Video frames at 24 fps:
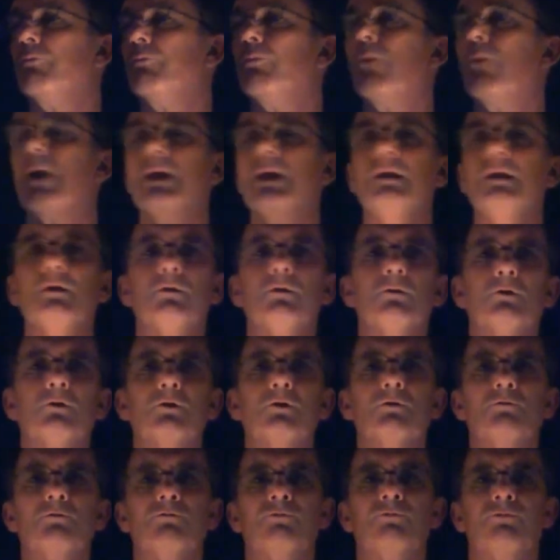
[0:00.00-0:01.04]
regular
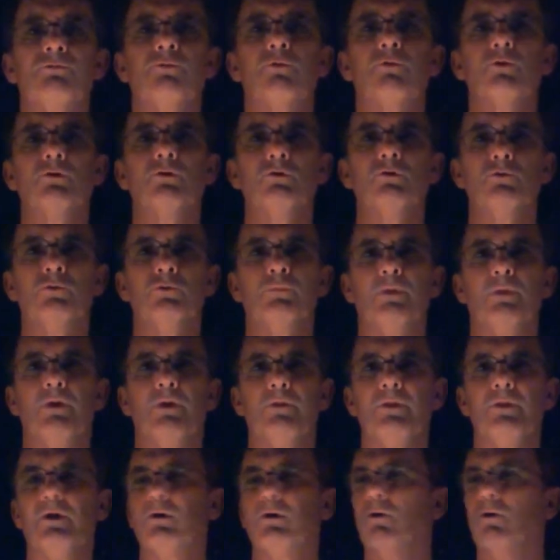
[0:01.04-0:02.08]
for loop,
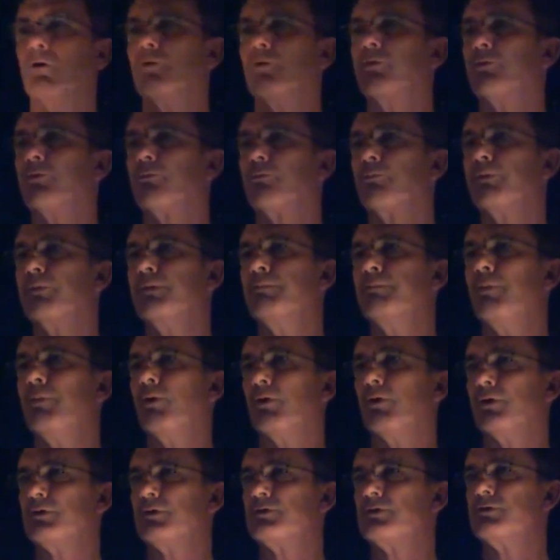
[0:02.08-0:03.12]
there are three
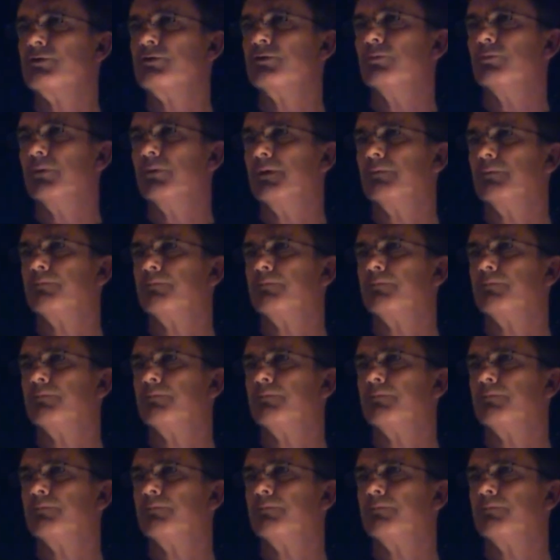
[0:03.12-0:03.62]
parts to it.